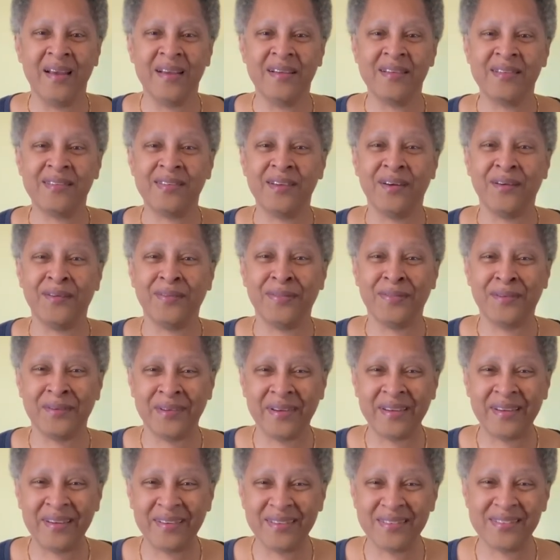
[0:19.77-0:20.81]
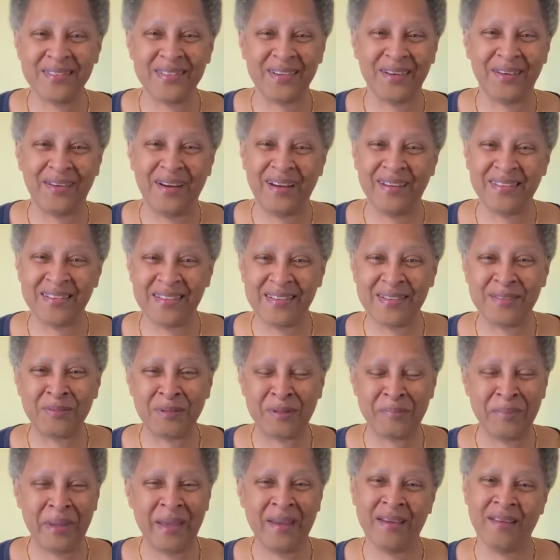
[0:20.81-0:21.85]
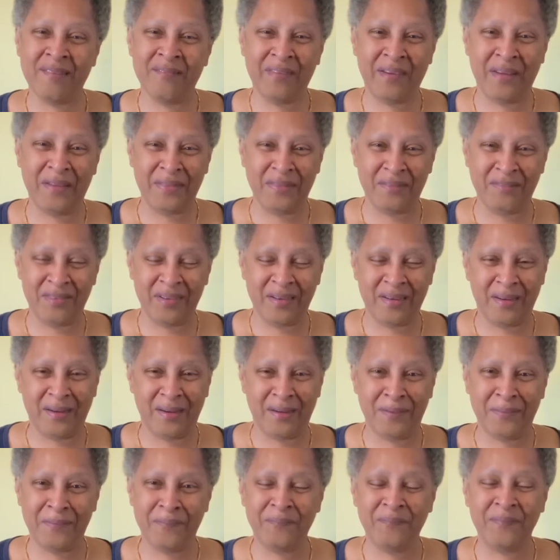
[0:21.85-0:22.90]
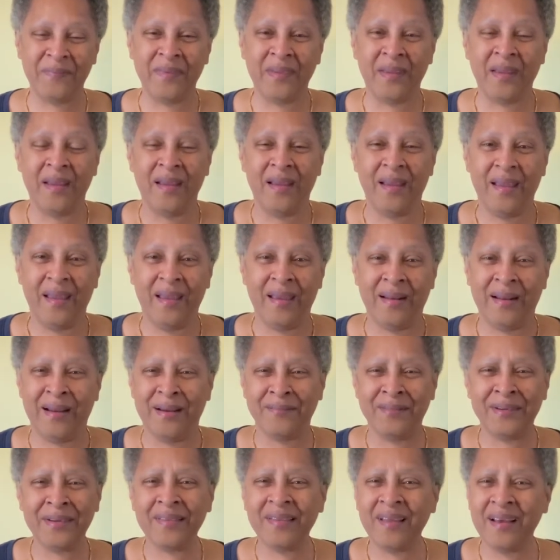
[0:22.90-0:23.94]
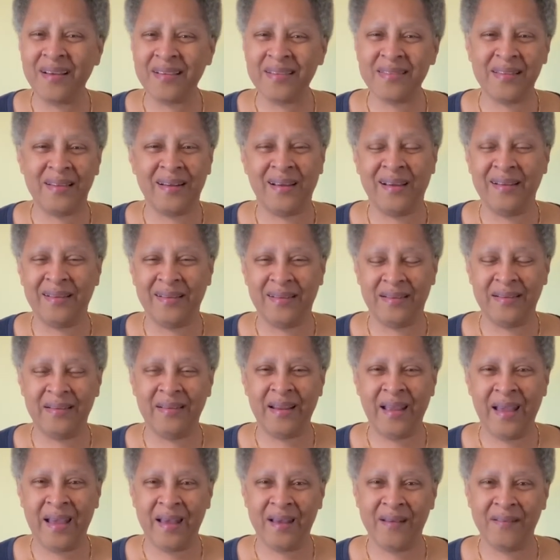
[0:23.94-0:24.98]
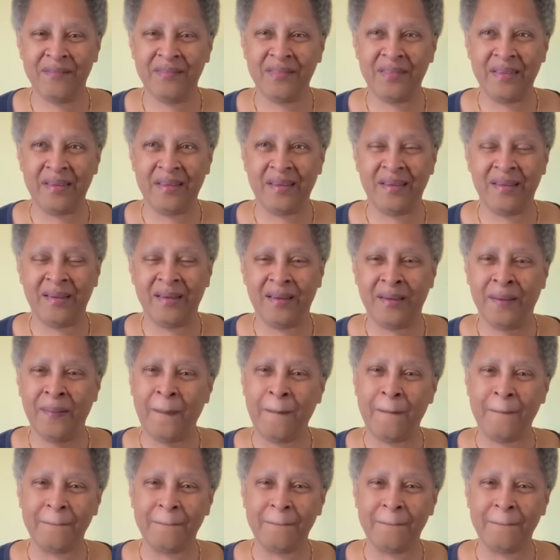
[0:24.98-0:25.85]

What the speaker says: So 3 years ago, I just went back and found the video, and I realized that I didn't have the